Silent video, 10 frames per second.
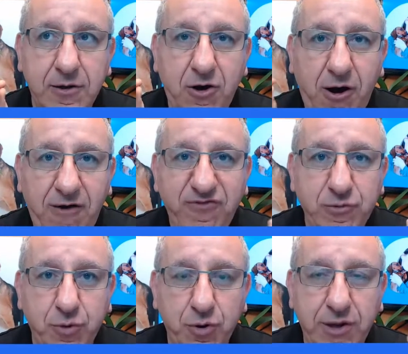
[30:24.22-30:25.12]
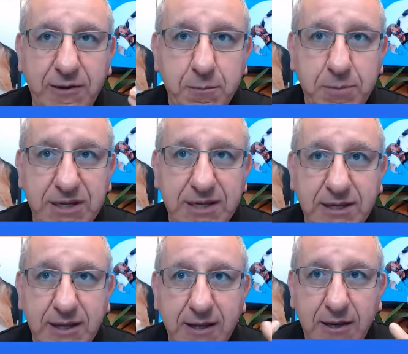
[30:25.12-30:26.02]
comfortable and
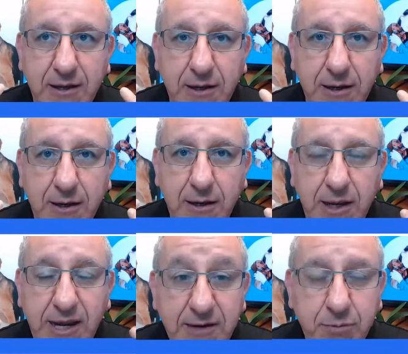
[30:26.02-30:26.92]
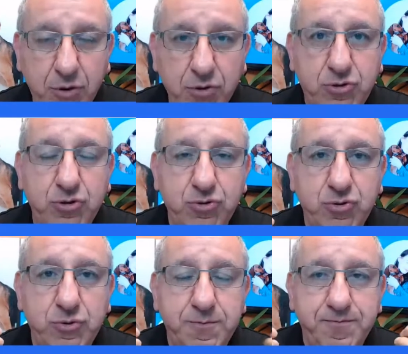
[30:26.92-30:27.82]
be able
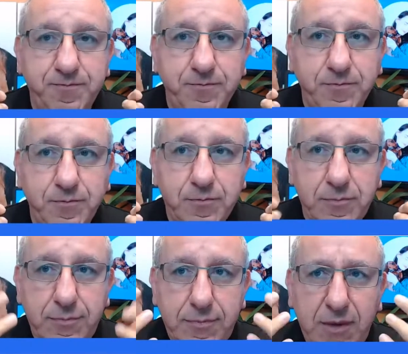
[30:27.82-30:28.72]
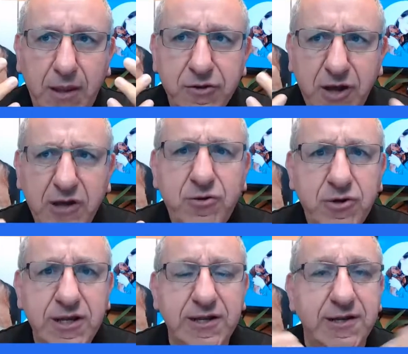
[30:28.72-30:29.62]
to not
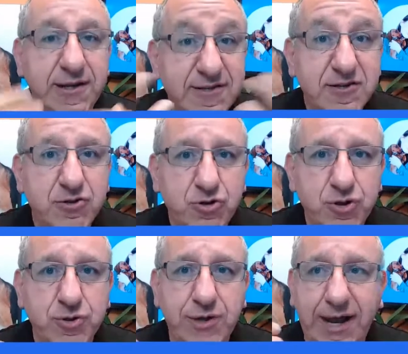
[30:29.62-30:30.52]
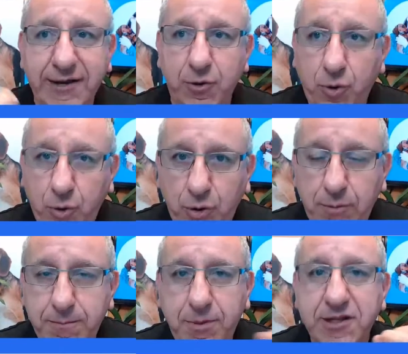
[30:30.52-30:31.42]
only listen to you at
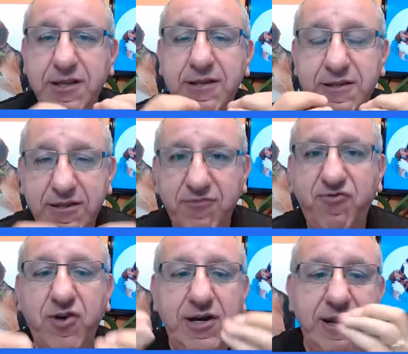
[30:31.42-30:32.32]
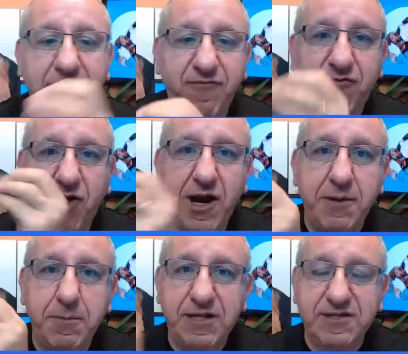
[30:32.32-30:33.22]
home, but in different
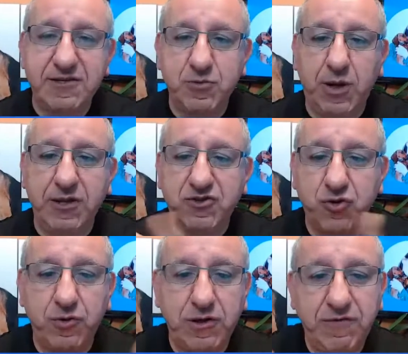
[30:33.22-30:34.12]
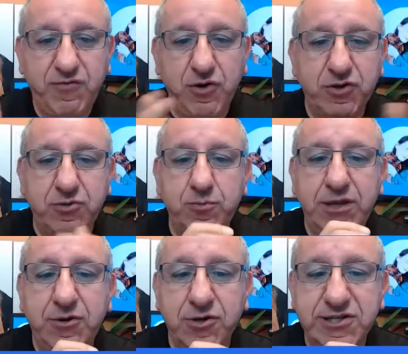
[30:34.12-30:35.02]
environments as well. So if your
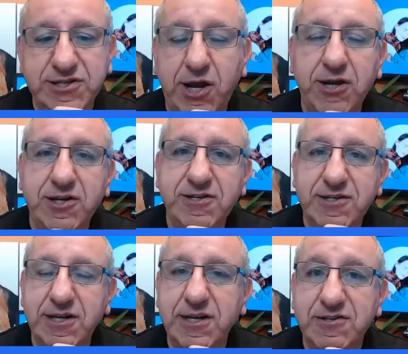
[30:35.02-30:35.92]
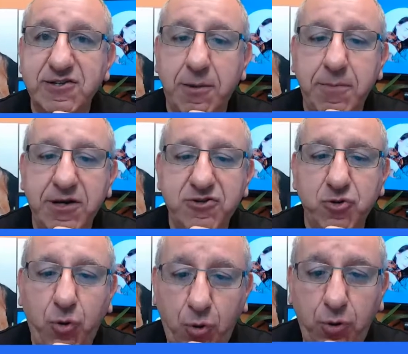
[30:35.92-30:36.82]
beagle is not listening in somebody's
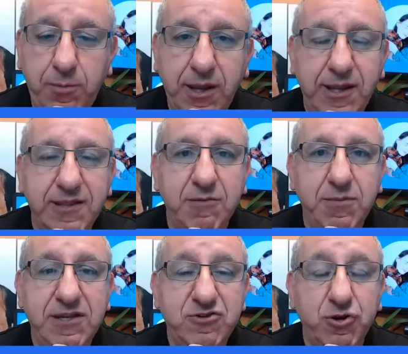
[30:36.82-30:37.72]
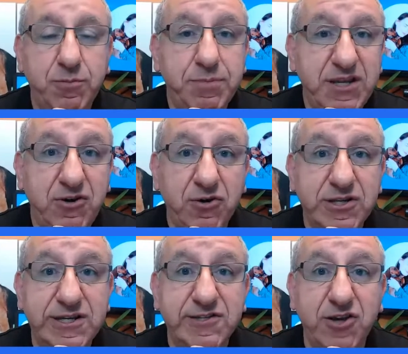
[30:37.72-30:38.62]
home, that means your beagle
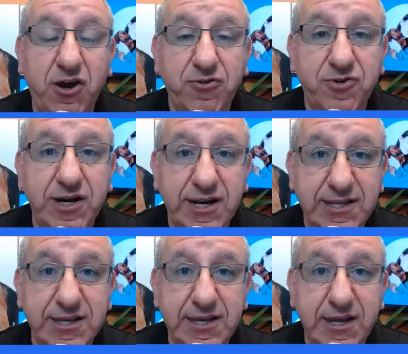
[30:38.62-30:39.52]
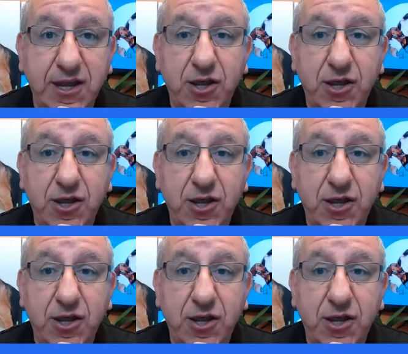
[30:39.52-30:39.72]
is not ready